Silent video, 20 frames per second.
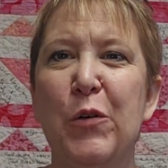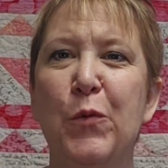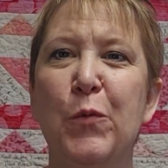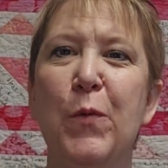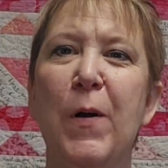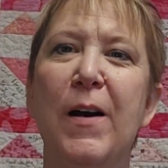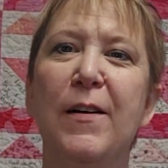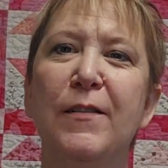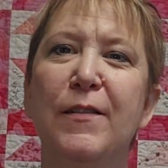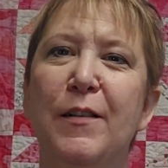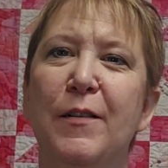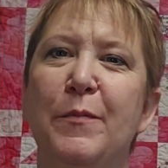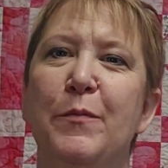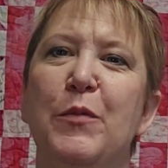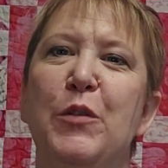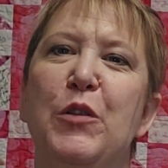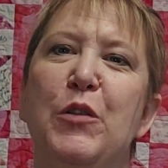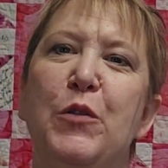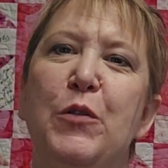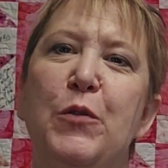
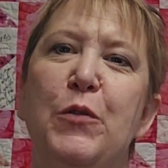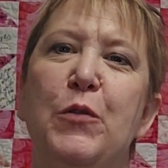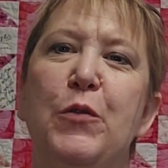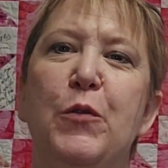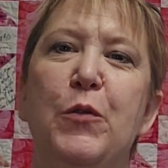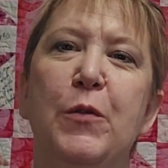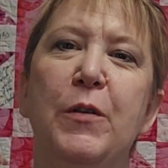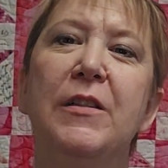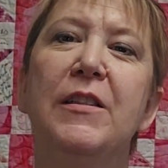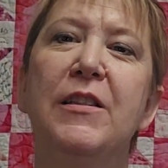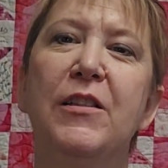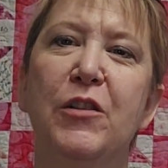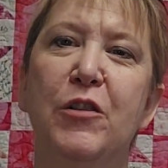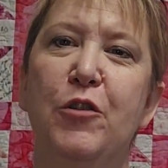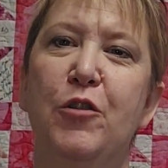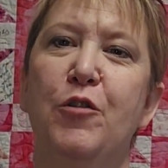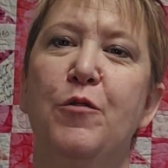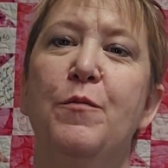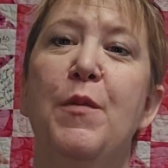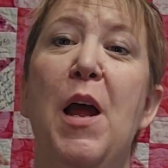Welcome to
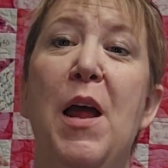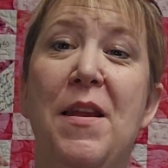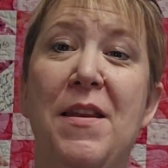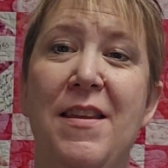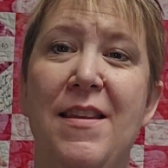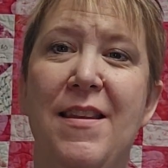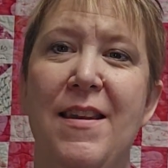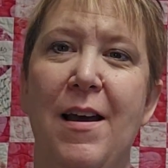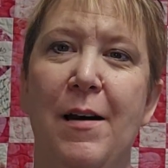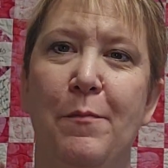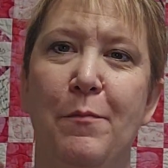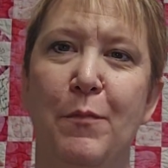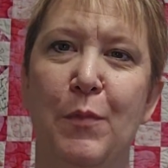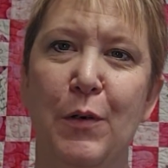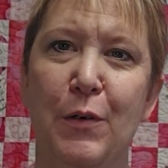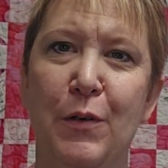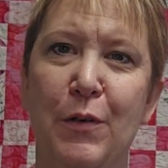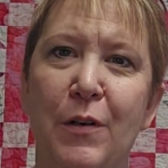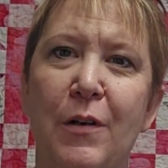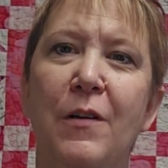Quilttube
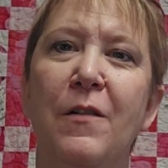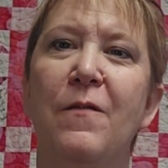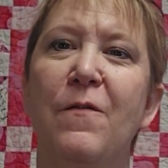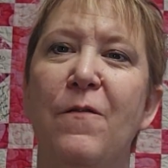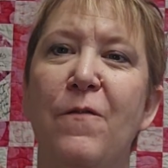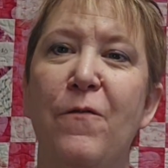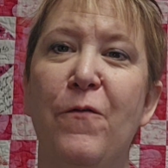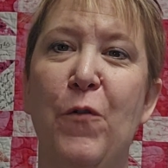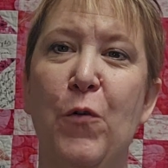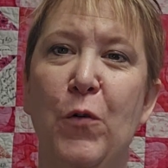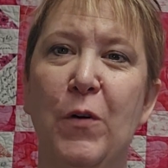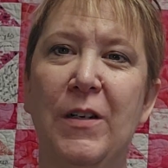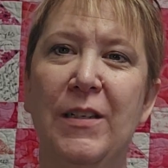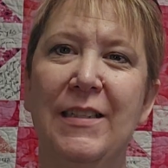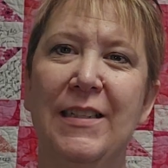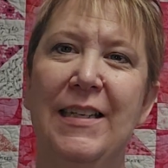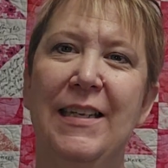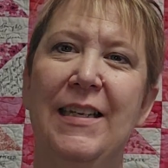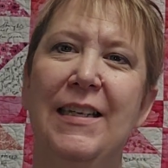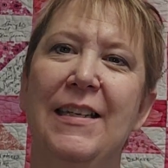number
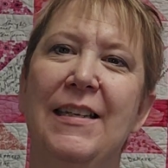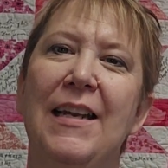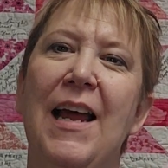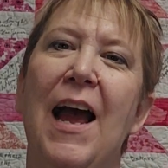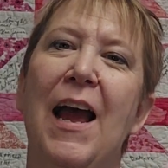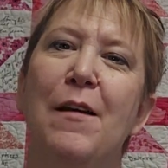14.